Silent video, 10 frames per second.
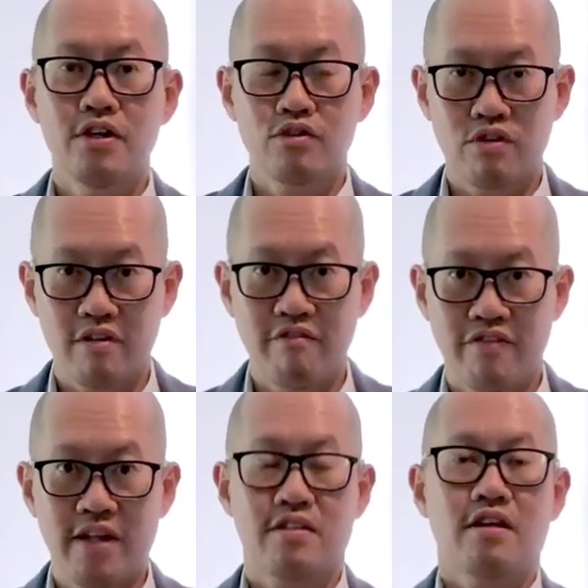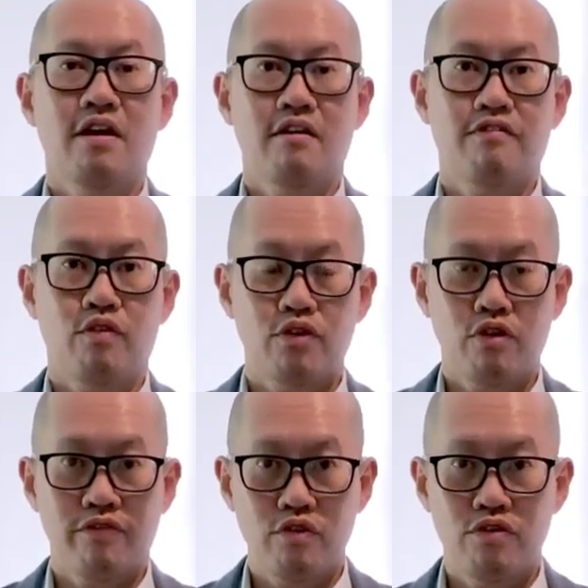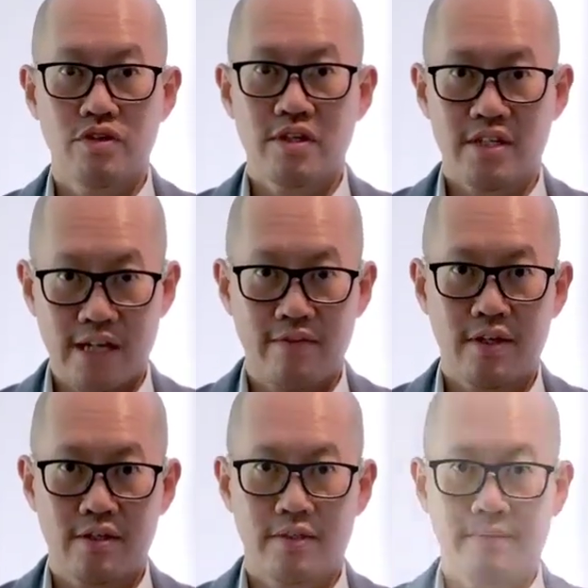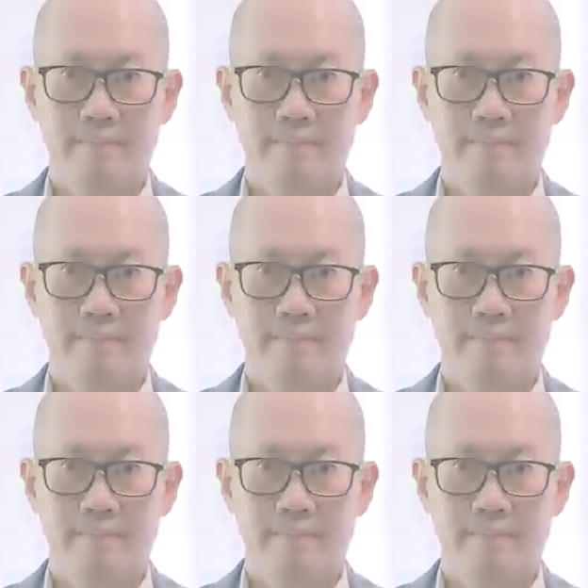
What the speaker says: to invest for your future savings.